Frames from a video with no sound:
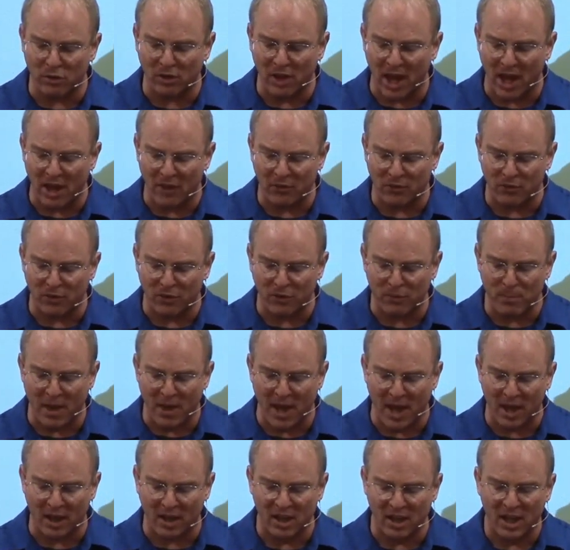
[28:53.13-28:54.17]
Lazarus
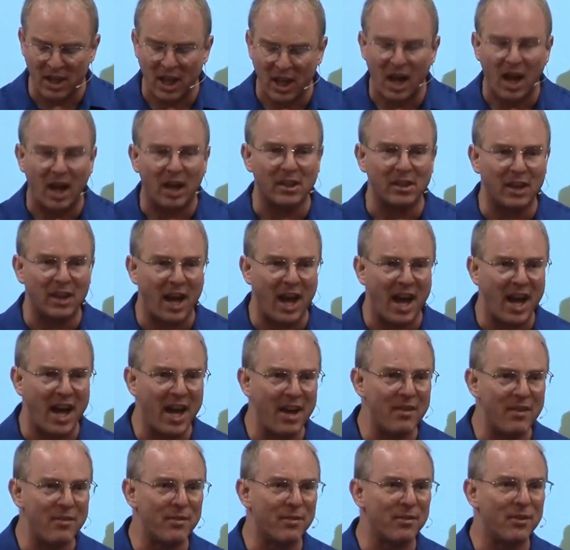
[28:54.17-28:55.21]
back
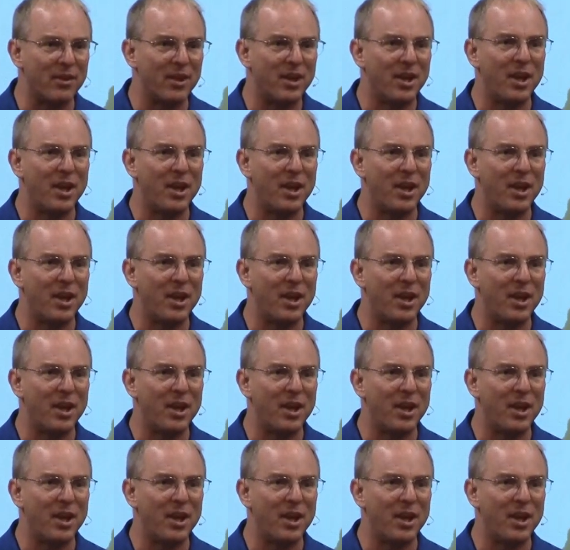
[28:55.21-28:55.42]
alive